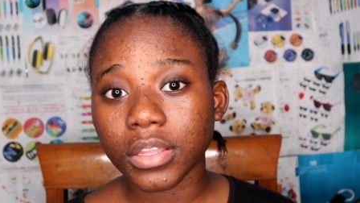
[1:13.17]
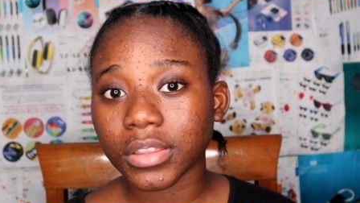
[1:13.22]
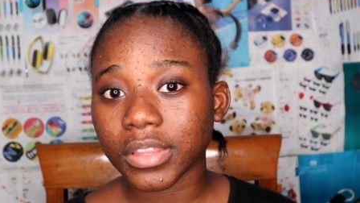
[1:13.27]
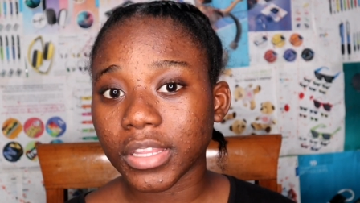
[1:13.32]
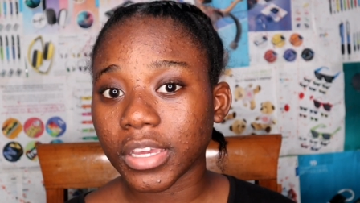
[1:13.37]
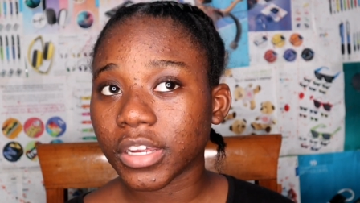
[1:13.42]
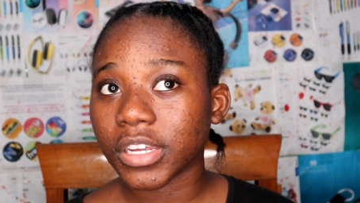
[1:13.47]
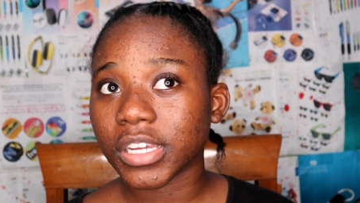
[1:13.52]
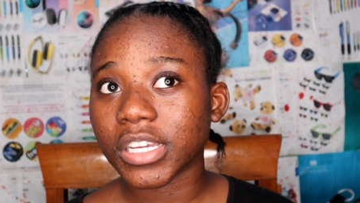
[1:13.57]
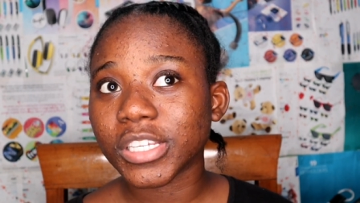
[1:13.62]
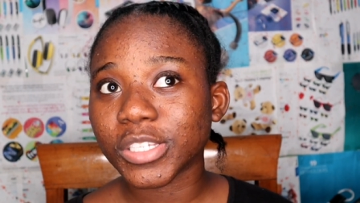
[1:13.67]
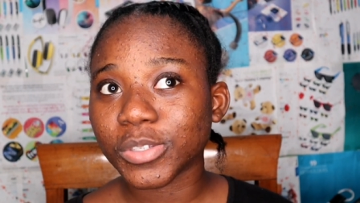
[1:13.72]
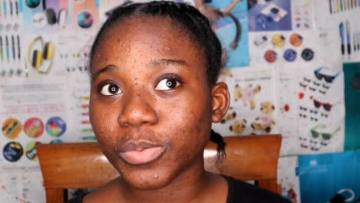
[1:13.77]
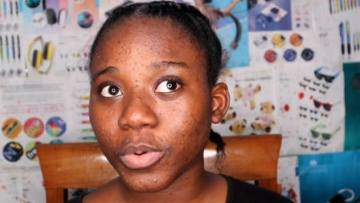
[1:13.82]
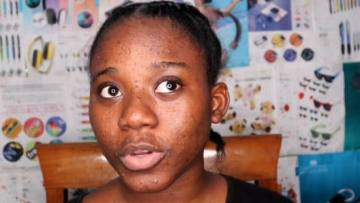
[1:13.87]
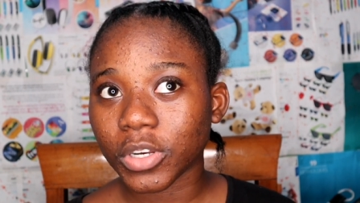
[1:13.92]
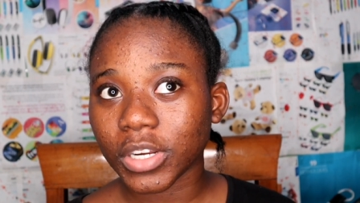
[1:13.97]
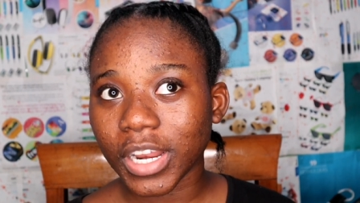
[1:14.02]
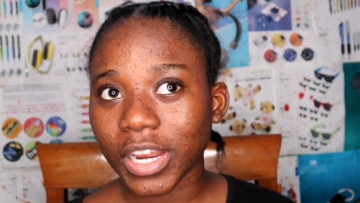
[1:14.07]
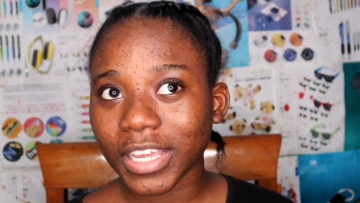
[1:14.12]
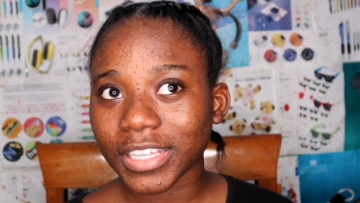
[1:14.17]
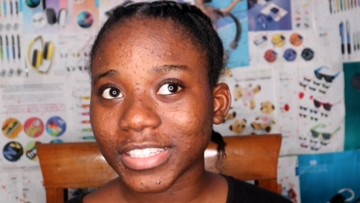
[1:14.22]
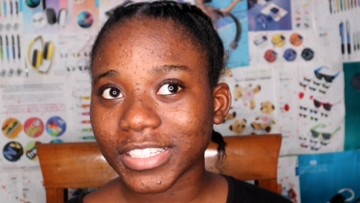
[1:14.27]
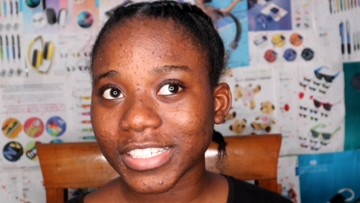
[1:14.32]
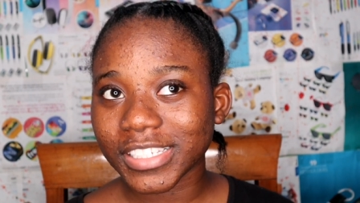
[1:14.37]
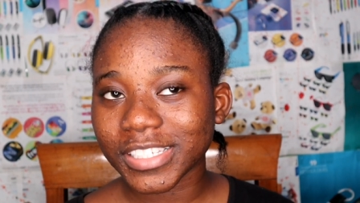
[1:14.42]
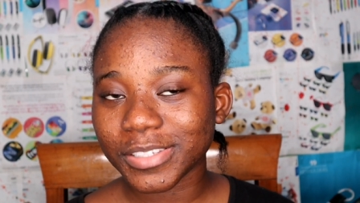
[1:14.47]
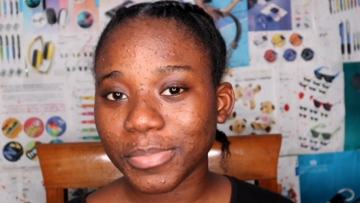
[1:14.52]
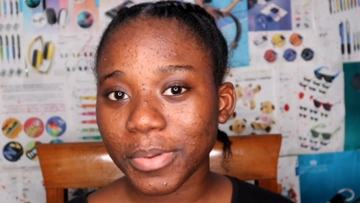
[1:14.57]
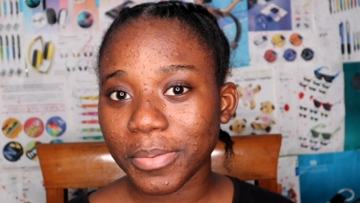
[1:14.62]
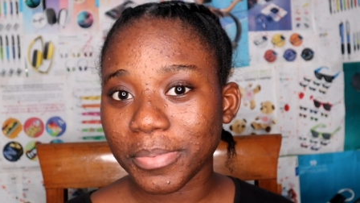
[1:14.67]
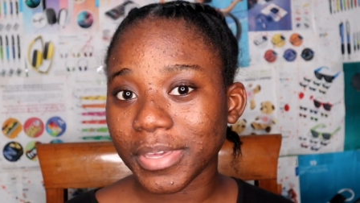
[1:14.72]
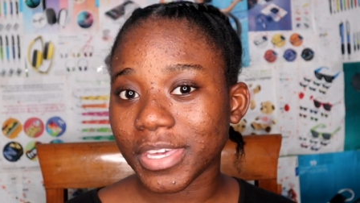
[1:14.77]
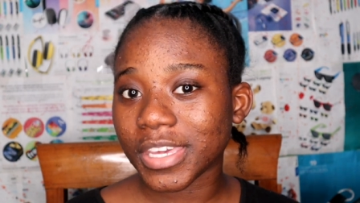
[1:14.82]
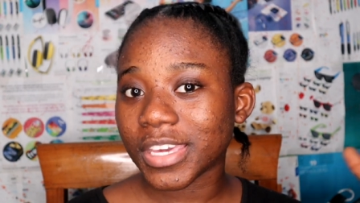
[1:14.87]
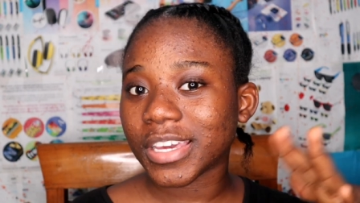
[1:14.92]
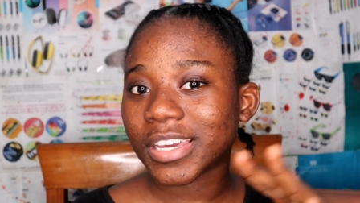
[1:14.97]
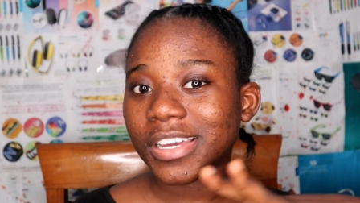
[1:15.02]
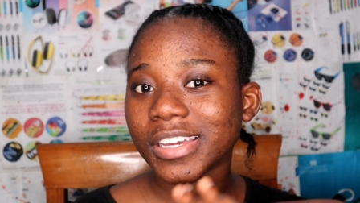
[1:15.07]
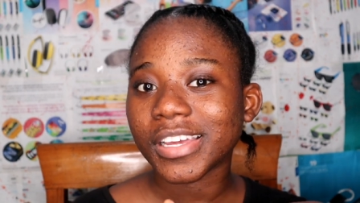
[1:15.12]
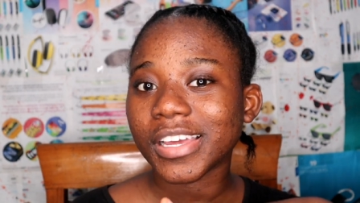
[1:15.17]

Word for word: there is one like this maybe